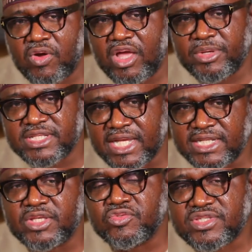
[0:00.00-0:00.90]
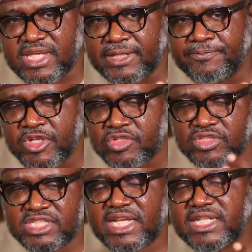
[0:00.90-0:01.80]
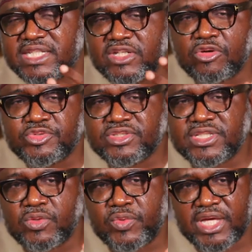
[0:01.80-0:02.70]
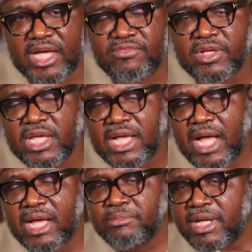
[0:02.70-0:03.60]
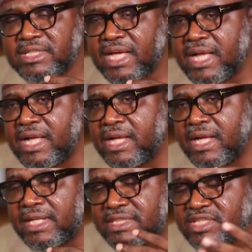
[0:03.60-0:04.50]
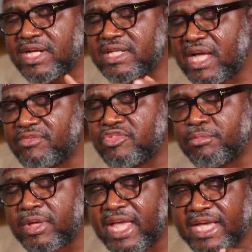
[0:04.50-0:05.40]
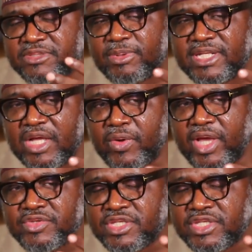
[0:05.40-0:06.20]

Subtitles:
requirements, and then you send. So these are the three options that we have. At this regard, I have to explain that we are